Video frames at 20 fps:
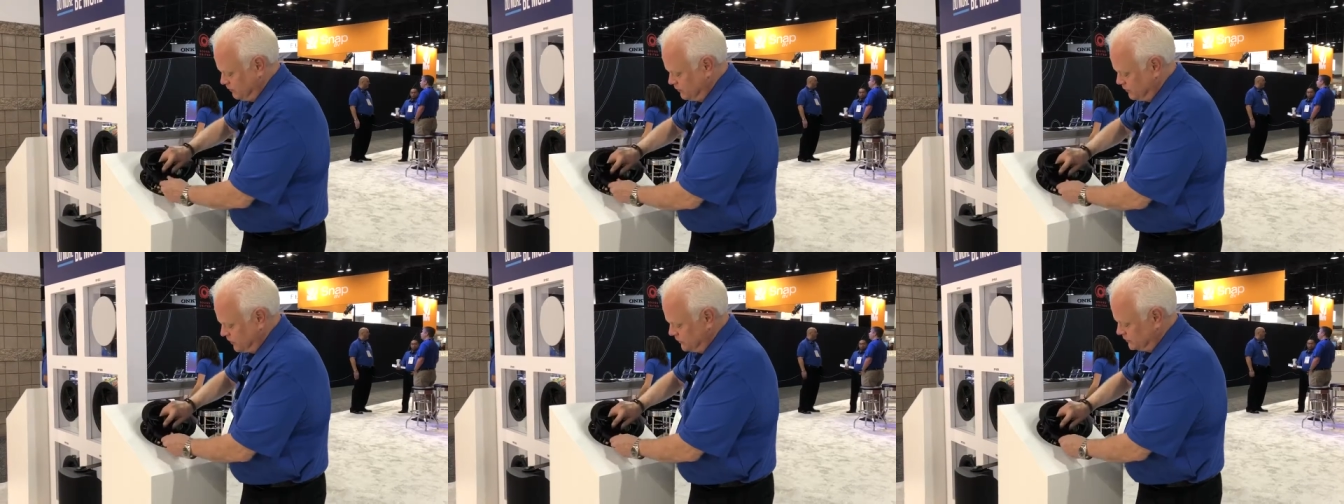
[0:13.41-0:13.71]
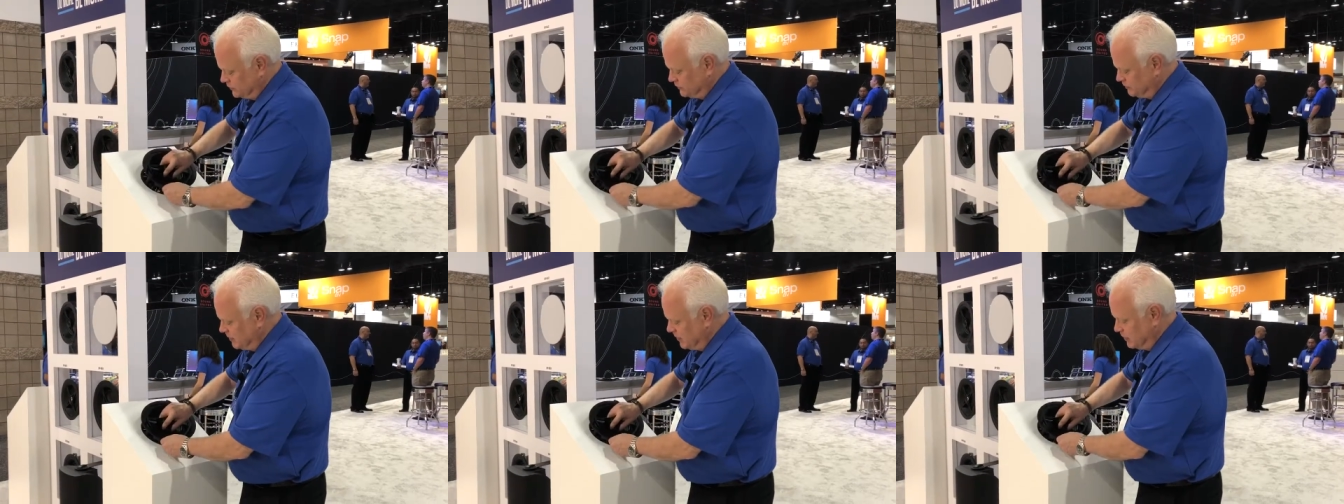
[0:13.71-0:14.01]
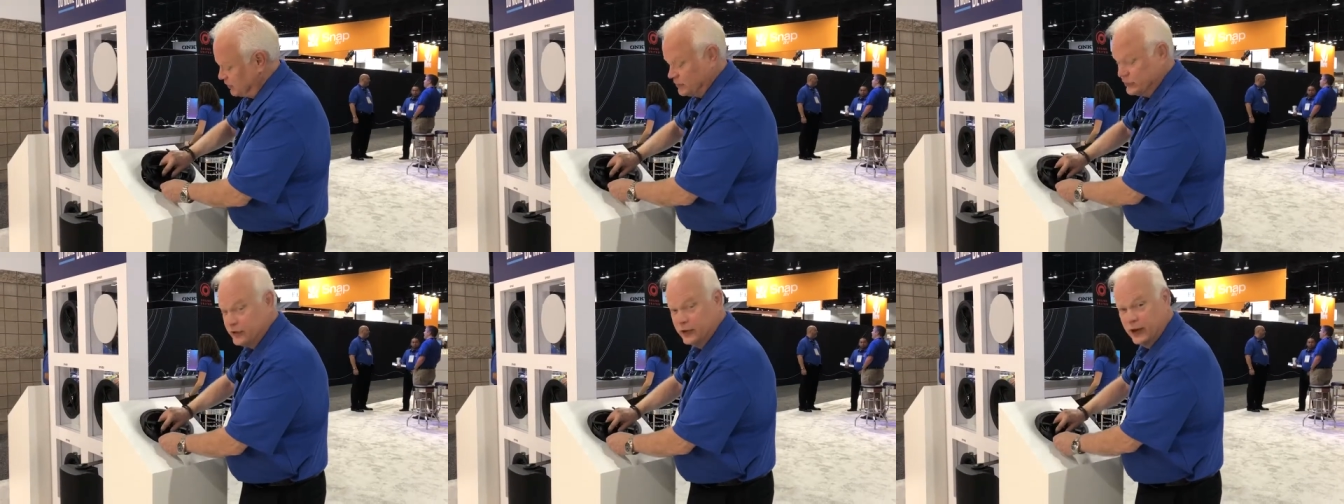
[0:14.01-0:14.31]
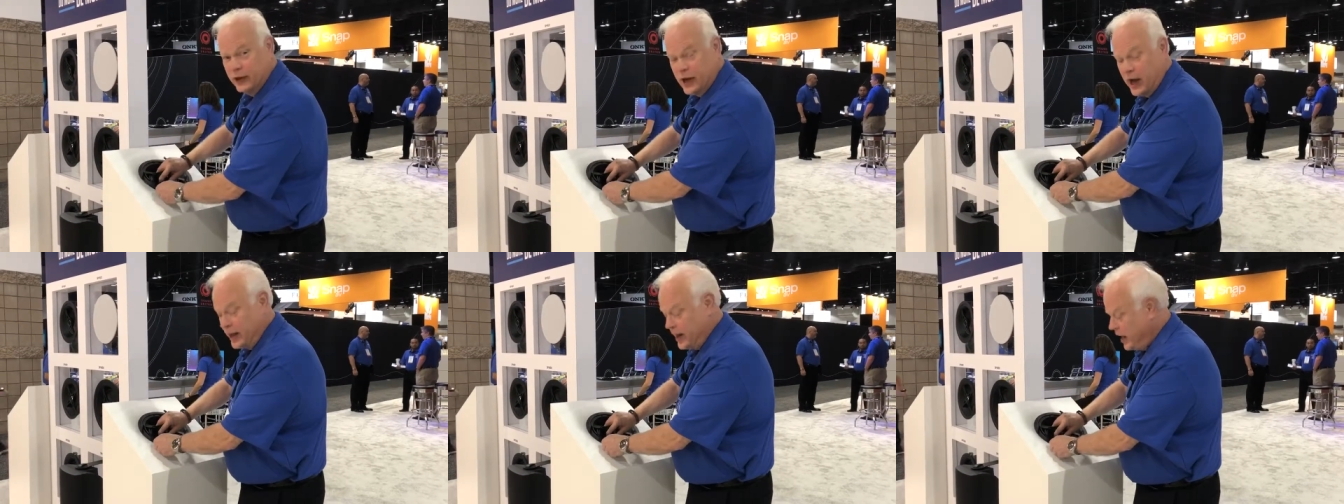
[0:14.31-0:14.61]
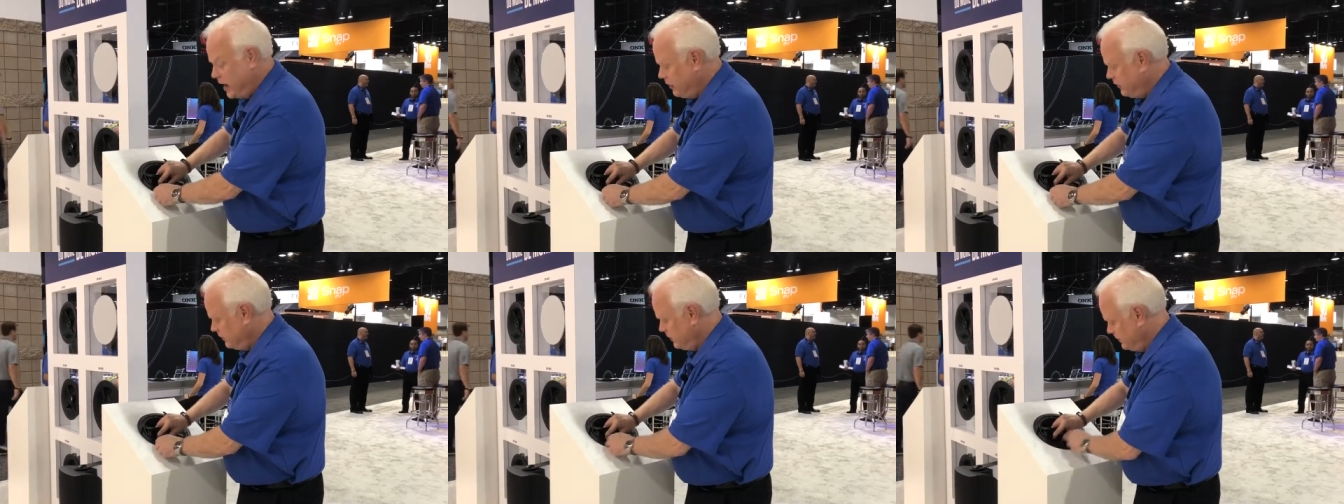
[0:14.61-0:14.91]
put the speaker into the
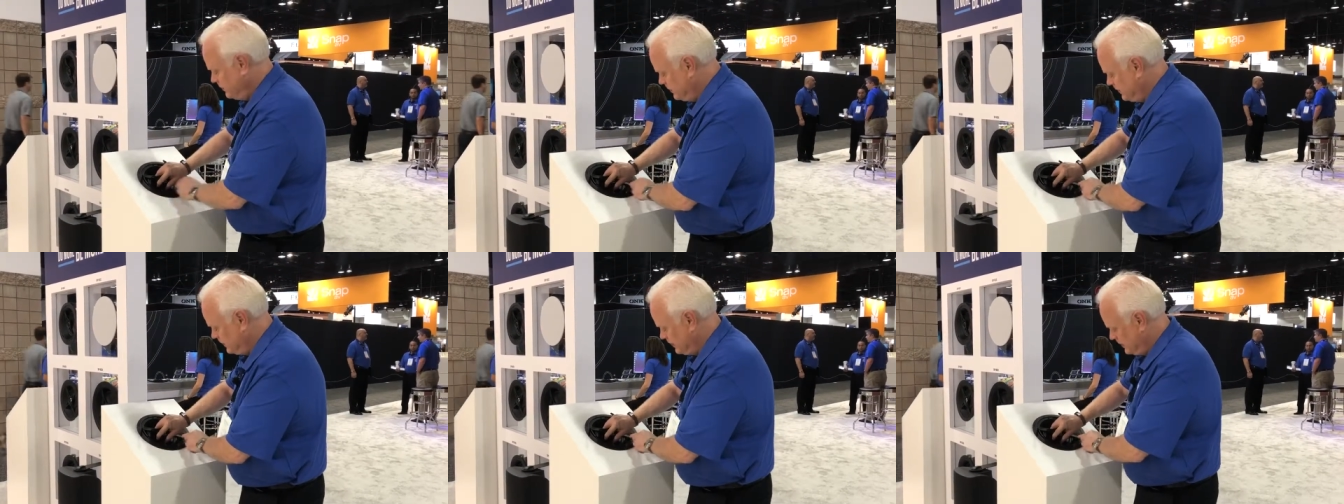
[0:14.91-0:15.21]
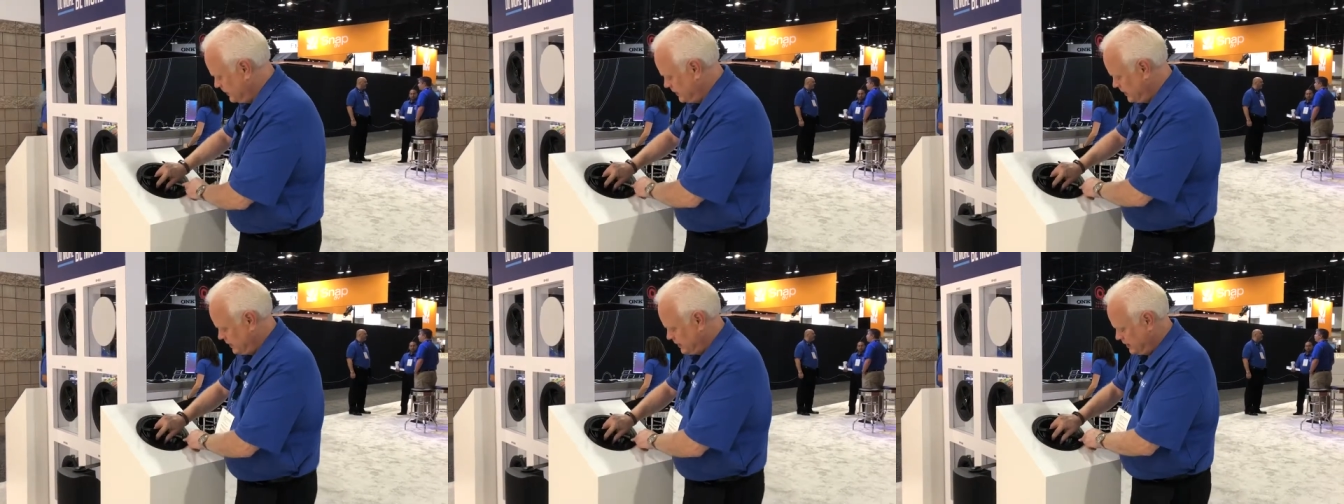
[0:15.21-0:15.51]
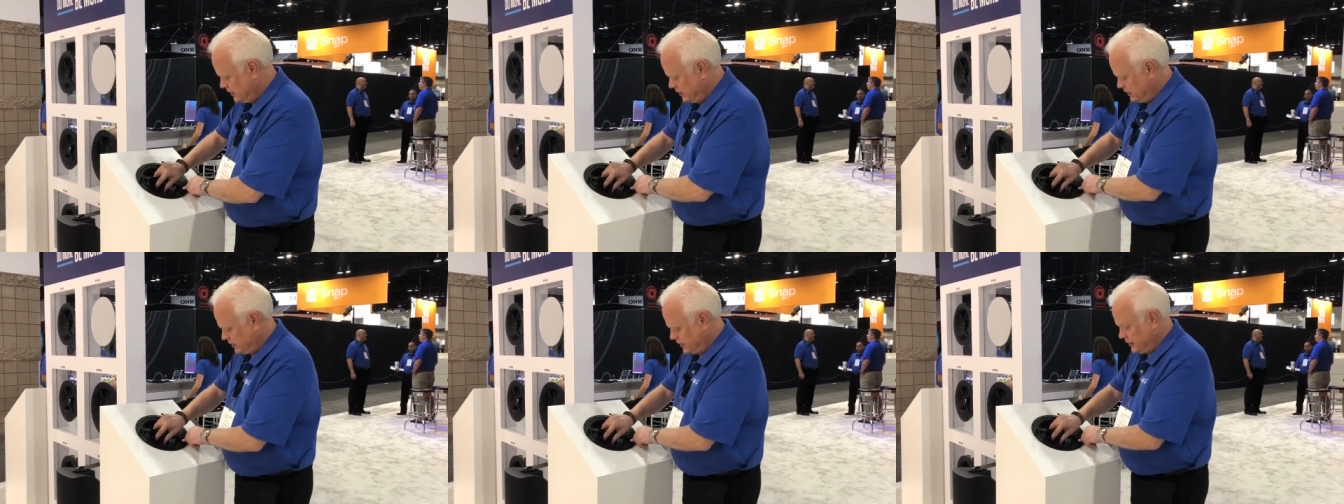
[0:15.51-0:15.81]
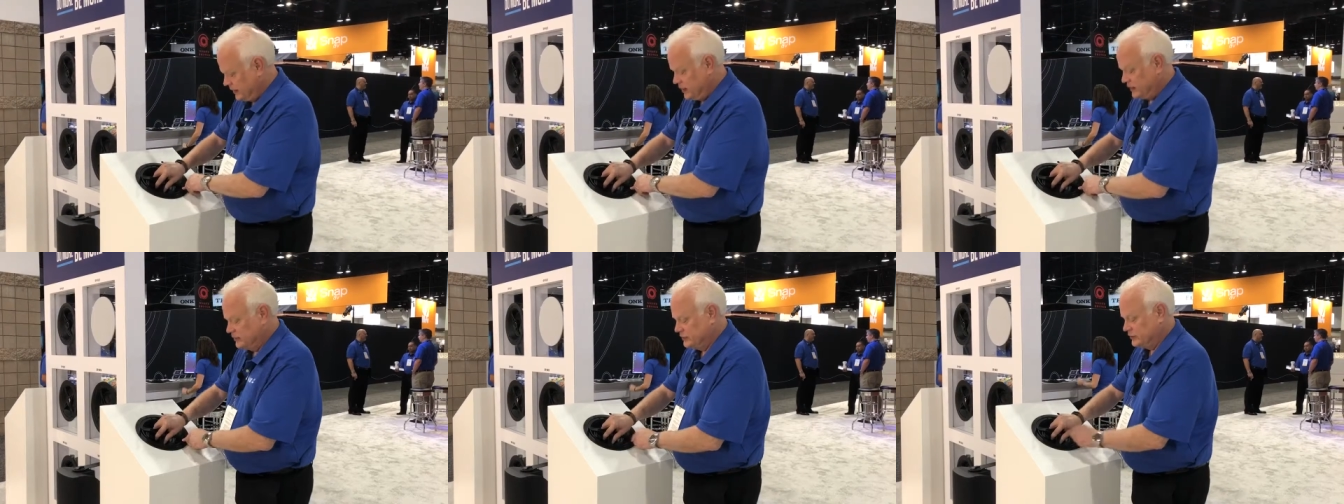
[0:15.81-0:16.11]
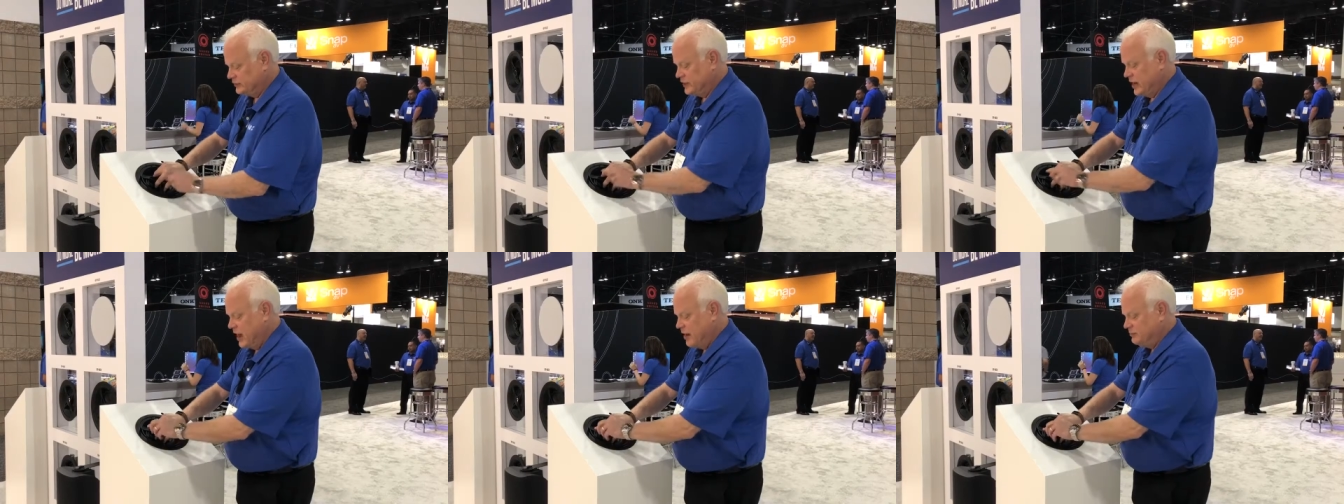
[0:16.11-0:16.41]
cutout,
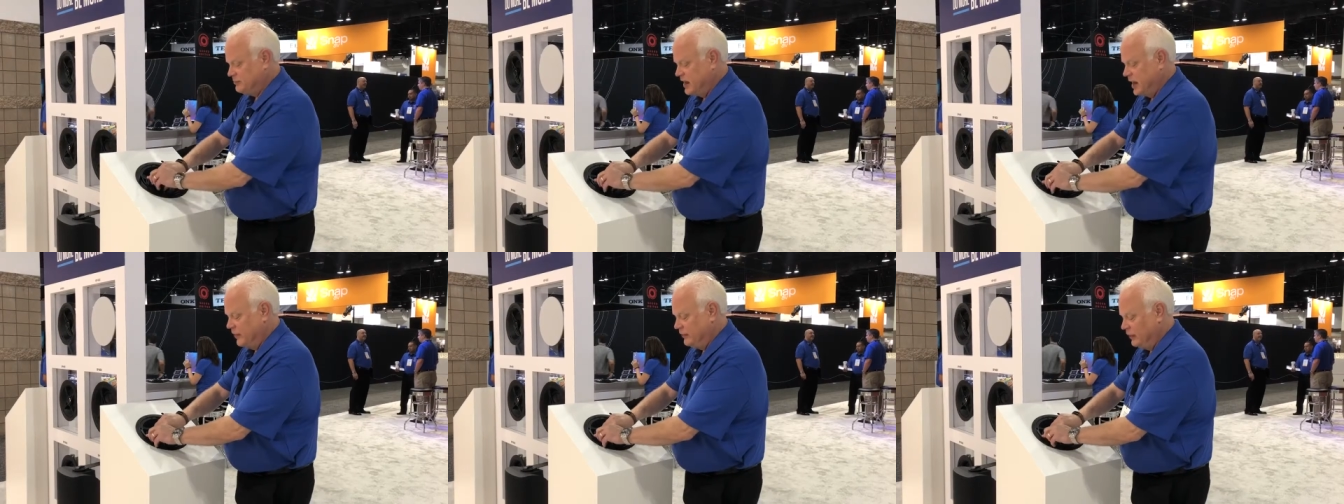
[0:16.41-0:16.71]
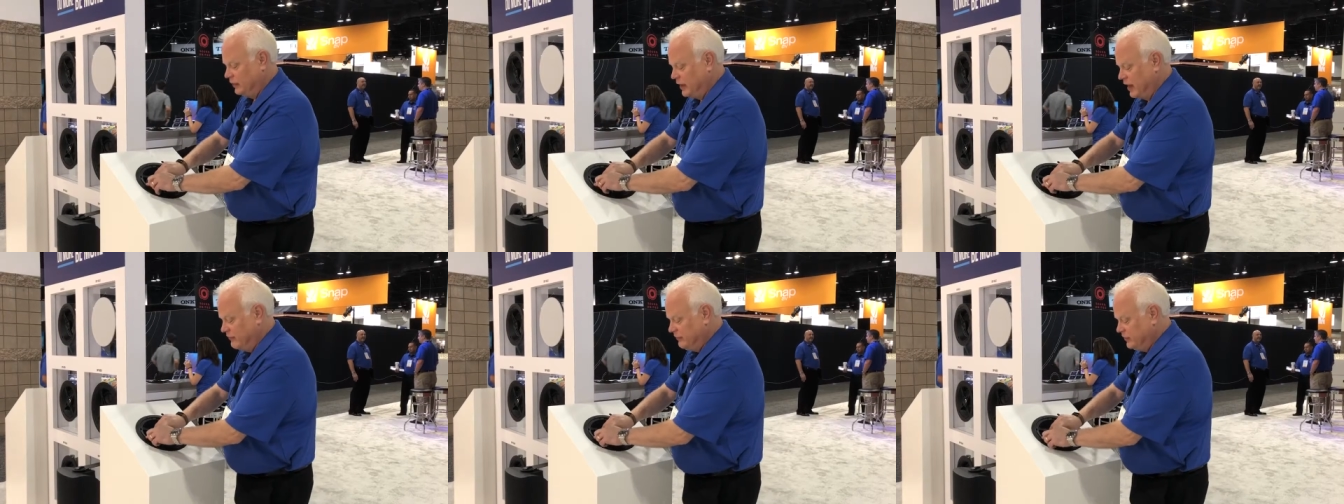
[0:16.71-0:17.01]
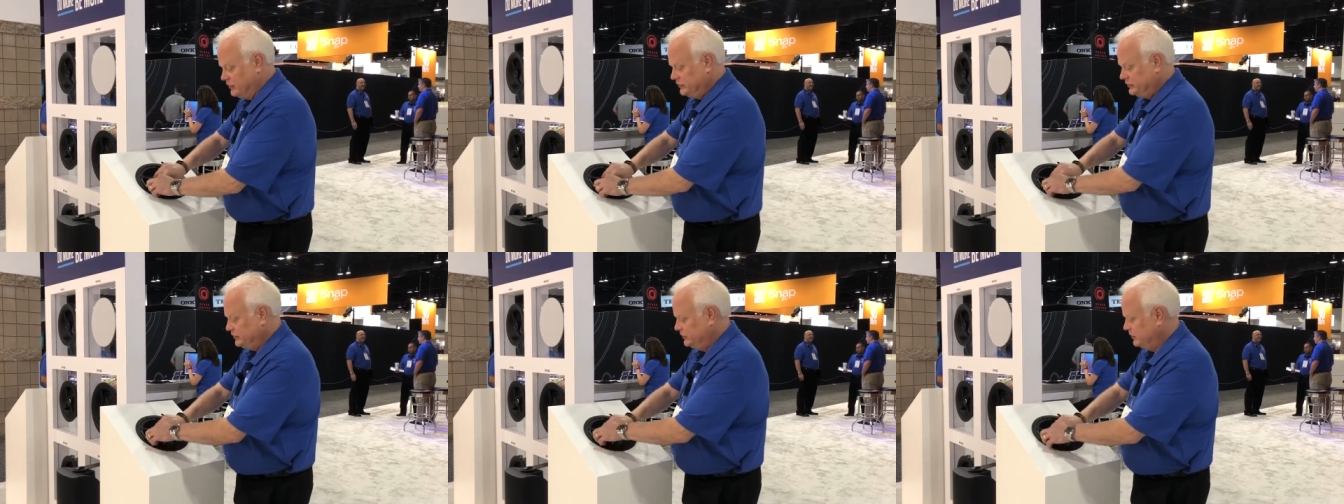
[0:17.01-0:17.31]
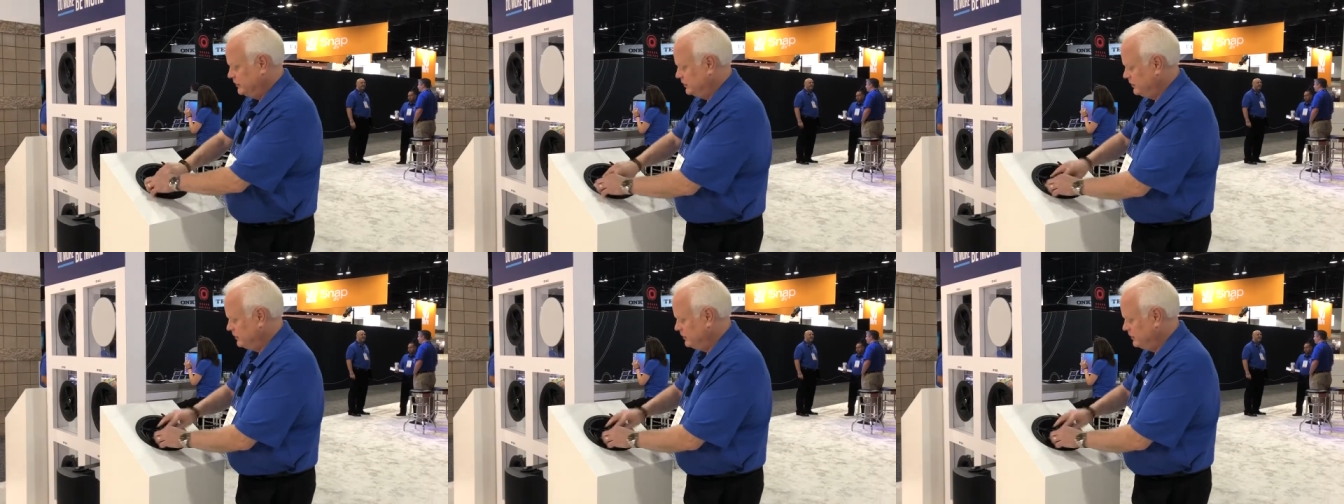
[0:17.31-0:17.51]
snap down the levers,